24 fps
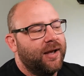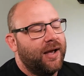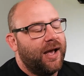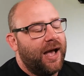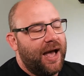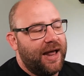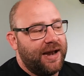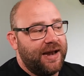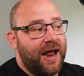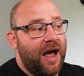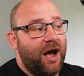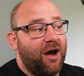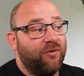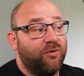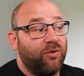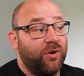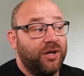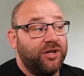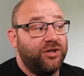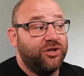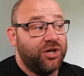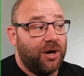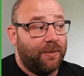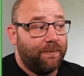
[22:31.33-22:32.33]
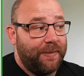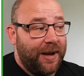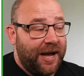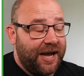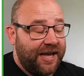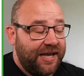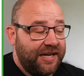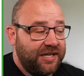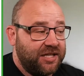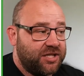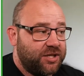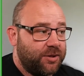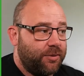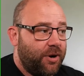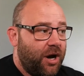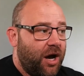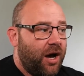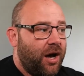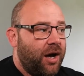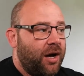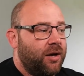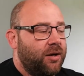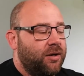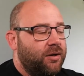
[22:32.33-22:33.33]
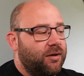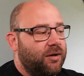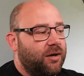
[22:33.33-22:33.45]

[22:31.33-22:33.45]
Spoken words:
And now if we jump back into our